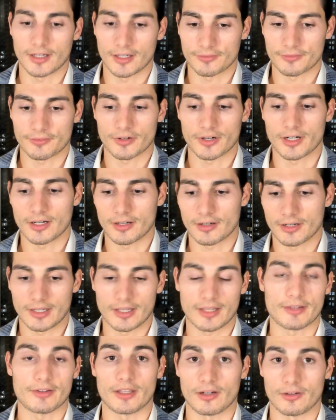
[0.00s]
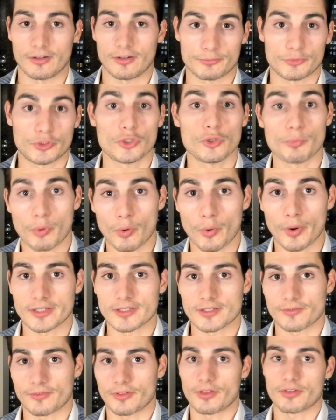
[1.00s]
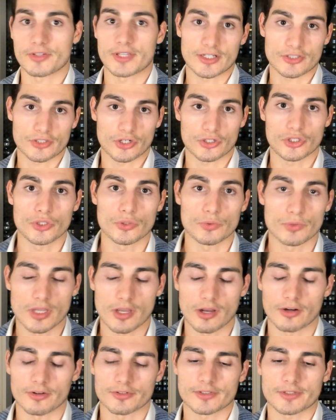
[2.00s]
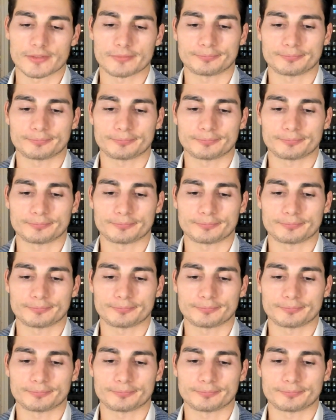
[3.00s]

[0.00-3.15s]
for 2 points for those extra 2 years.